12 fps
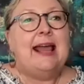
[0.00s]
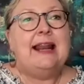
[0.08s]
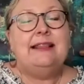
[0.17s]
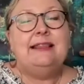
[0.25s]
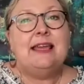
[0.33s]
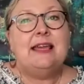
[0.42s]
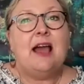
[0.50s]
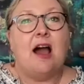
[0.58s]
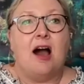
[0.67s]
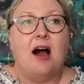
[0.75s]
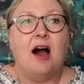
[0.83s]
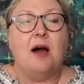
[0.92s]
And I think
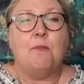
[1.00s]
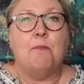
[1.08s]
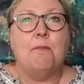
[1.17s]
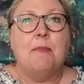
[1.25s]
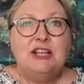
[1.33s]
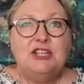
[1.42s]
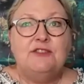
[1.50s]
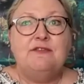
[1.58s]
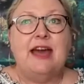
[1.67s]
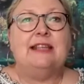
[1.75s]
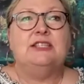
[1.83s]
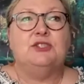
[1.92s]
much
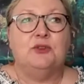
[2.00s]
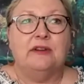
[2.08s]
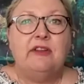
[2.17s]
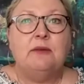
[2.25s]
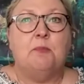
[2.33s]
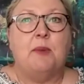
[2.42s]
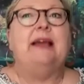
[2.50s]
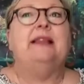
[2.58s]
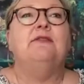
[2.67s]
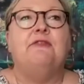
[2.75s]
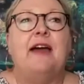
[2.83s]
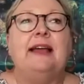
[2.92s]
of that is driven by
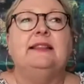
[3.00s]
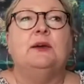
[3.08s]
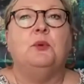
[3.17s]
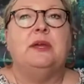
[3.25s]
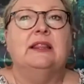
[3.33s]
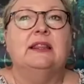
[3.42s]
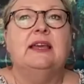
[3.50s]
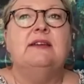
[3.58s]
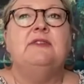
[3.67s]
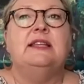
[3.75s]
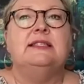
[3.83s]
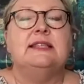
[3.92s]
the fact that we
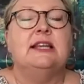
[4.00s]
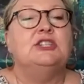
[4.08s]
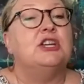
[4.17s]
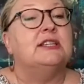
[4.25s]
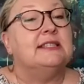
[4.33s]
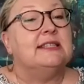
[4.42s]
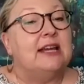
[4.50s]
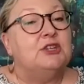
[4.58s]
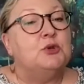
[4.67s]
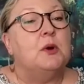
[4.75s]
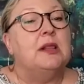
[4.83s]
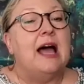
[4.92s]
live in such a
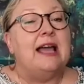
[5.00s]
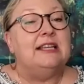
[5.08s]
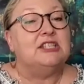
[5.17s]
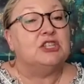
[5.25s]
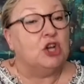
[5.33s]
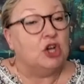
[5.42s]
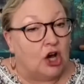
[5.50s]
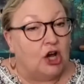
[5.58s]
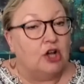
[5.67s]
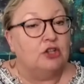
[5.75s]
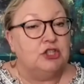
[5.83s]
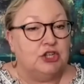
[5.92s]
sexualized
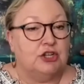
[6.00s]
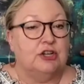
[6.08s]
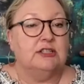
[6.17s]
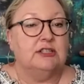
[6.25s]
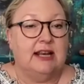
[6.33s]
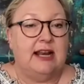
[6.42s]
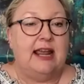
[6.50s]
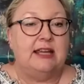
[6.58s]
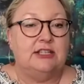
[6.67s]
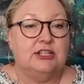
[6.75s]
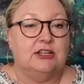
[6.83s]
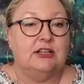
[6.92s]
culture
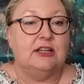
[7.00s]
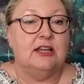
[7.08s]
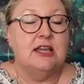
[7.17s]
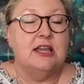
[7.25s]
today, Shug.